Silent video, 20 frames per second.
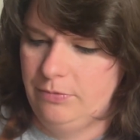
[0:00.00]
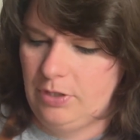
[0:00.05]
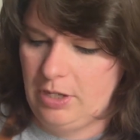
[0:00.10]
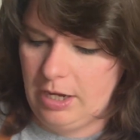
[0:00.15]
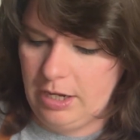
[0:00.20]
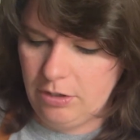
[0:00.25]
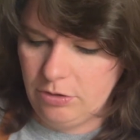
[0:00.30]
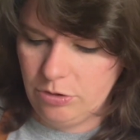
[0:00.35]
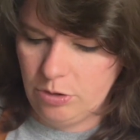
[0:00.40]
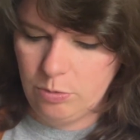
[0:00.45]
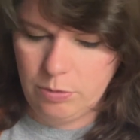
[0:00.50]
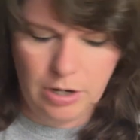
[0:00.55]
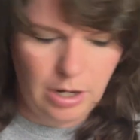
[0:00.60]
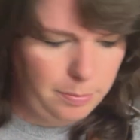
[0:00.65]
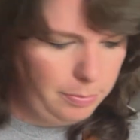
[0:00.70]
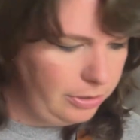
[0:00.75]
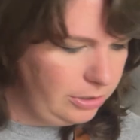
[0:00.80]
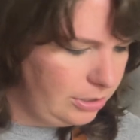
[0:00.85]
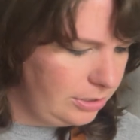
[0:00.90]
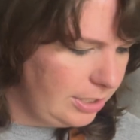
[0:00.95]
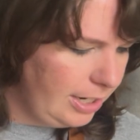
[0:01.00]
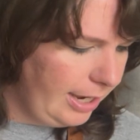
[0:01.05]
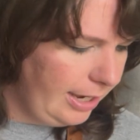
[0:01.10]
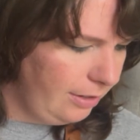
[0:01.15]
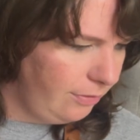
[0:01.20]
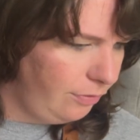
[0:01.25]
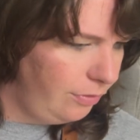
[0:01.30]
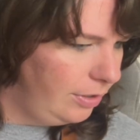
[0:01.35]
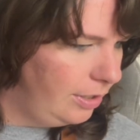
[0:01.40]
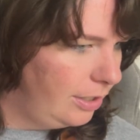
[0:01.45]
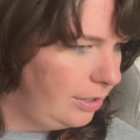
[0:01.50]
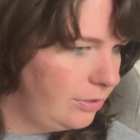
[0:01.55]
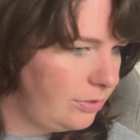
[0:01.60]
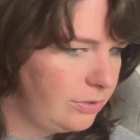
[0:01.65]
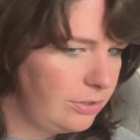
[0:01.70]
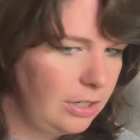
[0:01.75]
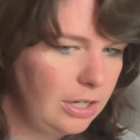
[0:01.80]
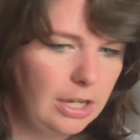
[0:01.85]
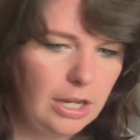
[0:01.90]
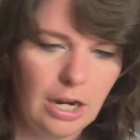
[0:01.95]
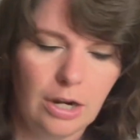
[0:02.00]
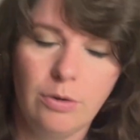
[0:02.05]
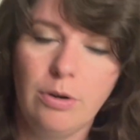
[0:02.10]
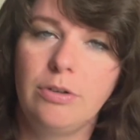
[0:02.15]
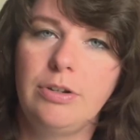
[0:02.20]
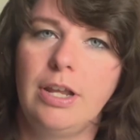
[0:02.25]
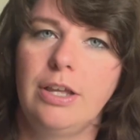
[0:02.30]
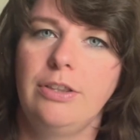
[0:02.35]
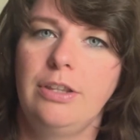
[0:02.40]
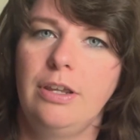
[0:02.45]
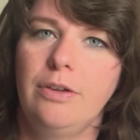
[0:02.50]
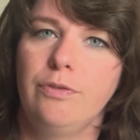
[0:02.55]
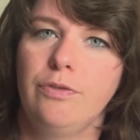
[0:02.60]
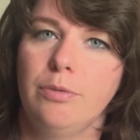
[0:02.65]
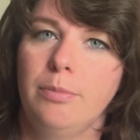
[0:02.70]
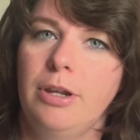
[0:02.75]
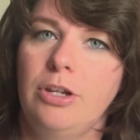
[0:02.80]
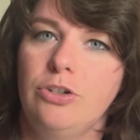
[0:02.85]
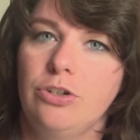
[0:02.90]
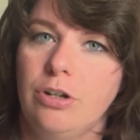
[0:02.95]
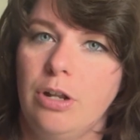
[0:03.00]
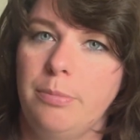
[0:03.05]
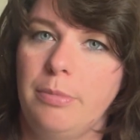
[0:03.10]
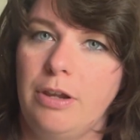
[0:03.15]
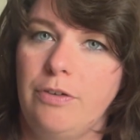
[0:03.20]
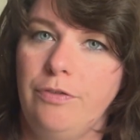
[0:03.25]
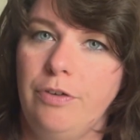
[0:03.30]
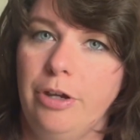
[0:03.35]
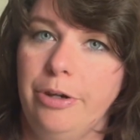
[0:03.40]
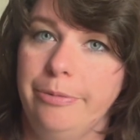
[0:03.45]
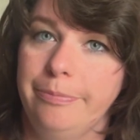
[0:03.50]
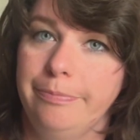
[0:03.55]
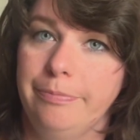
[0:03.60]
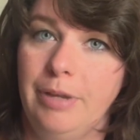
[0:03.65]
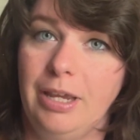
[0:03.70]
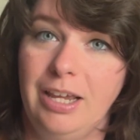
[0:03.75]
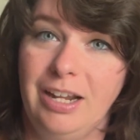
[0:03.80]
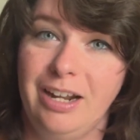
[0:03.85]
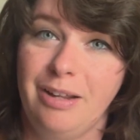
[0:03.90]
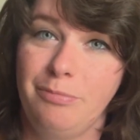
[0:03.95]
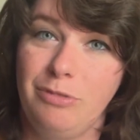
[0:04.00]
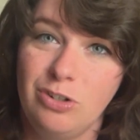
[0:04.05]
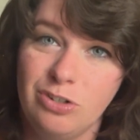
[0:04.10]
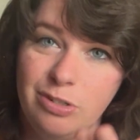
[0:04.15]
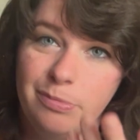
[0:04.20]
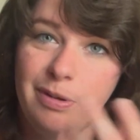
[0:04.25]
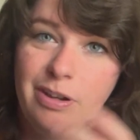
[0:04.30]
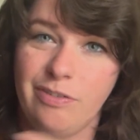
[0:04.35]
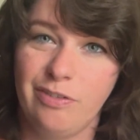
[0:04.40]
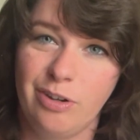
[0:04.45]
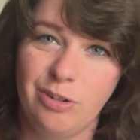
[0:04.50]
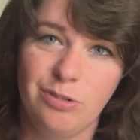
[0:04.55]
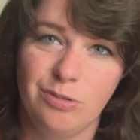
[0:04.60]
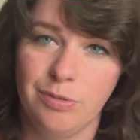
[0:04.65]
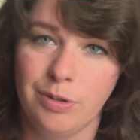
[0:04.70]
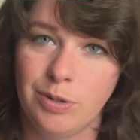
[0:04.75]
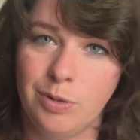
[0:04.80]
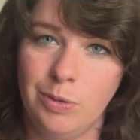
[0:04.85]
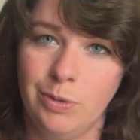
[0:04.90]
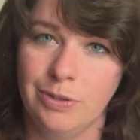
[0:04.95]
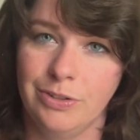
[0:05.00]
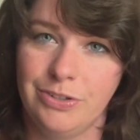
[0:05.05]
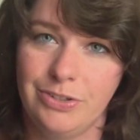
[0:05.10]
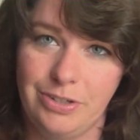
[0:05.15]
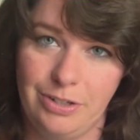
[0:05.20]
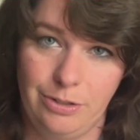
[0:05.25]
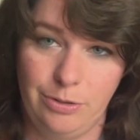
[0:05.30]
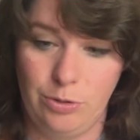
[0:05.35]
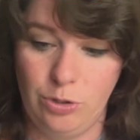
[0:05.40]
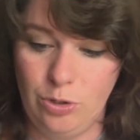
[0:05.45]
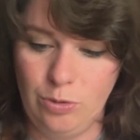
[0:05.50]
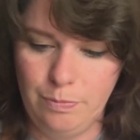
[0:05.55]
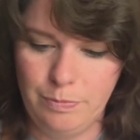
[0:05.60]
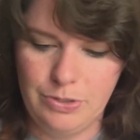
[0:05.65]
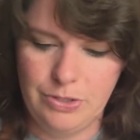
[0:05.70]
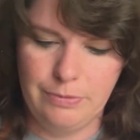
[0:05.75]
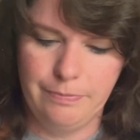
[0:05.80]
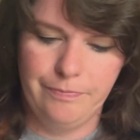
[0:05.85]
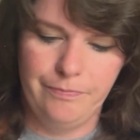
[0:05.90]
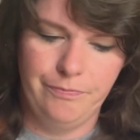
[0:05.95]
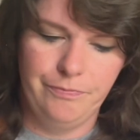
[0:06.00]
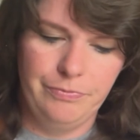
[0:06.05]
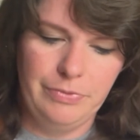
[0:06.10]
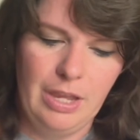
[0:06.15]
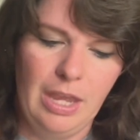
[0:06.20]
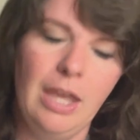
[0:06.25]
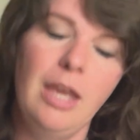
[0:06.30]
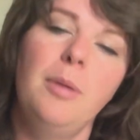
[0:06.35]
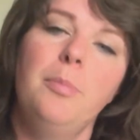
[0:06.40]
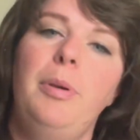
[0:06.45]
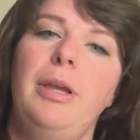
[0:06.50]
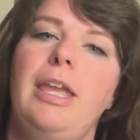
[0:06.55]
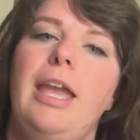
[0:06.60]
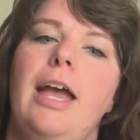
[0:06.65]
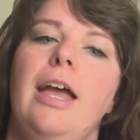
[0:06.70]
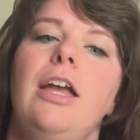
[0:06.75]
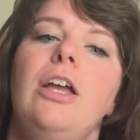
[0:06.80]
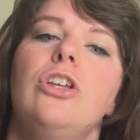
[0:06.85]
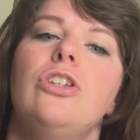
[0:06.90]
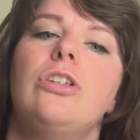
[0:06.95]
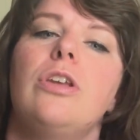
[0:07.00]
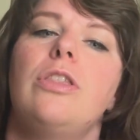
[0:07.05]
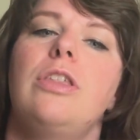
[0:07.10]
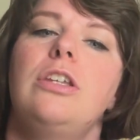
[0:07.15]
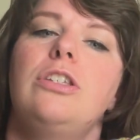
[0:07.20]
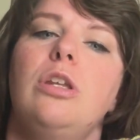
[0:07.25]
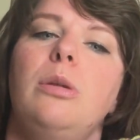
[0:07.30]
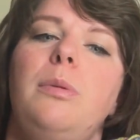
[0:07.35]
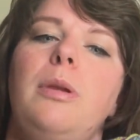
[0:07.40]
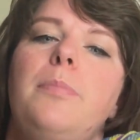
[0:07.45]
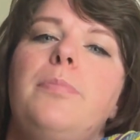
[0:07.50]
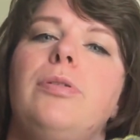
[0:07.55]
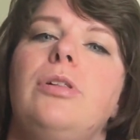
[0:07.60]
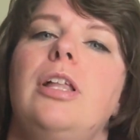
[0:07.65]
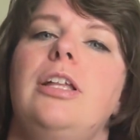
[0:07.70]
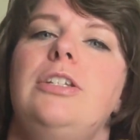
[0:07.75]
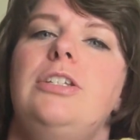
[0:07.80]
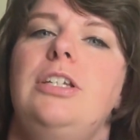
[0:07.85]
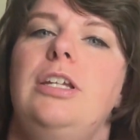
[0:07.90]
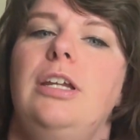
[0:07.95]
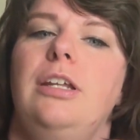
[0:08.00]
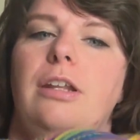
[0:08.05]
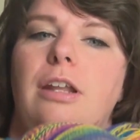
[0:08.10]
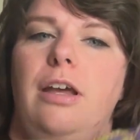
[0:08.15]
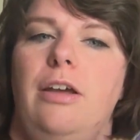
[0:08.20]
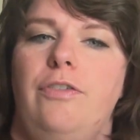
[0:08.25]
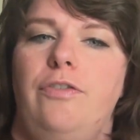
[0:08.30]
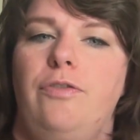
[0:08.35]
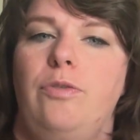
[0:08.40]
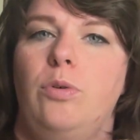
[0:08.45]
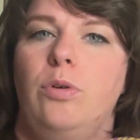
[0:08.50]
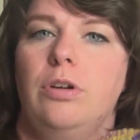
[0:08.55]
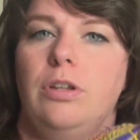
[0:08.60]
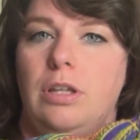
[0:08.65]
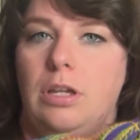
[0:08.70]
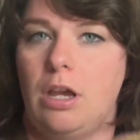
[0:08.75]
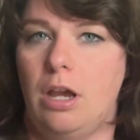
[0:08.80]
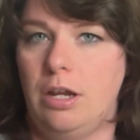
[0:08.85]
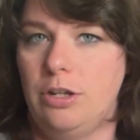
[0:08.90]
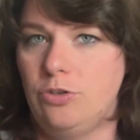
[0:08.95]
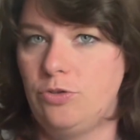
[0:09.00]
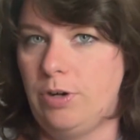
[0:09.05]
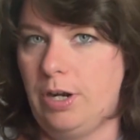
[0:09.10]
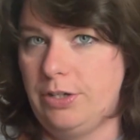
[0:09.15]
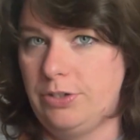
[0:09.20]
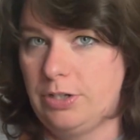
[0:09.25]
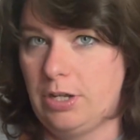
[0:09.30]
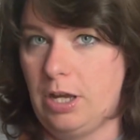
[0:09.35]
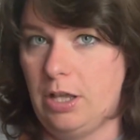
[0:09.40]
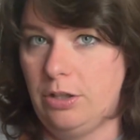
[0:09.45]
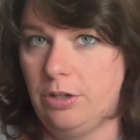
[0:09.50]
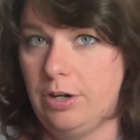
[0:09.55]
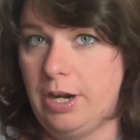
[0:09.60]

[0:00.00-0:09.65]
I don't know where I put the tag for this. I wrote down the information on my phone, and I'm using my phone to record, so oops. But yeah, so this will be plenty enough for the contrast color.